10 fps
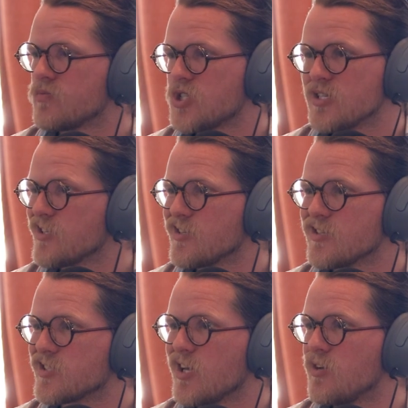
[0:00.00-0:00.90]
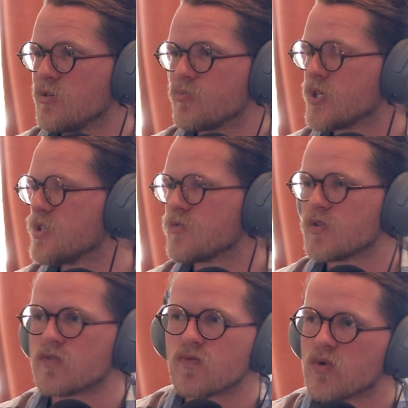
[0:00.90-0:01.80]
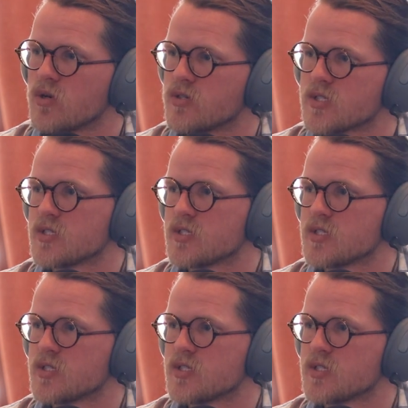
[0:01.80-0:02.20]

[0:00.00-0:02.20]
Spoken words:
she needed to sell because of a divorce.